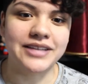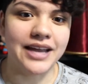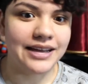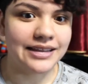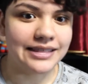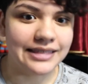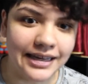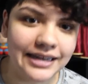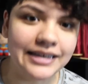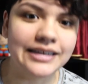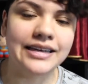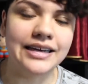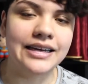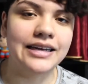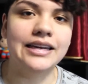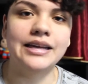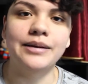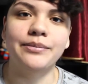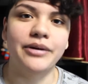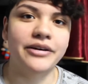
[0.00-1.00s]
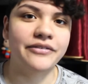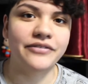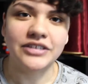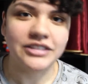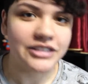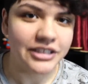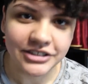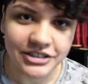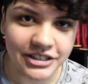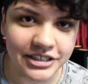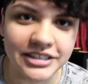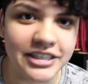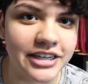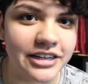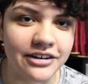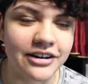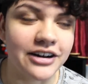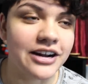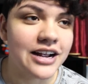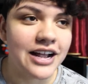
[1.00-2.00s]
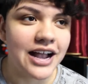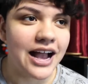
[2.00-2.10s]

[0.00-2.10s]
I like eating breakfast, lunch, and dinner.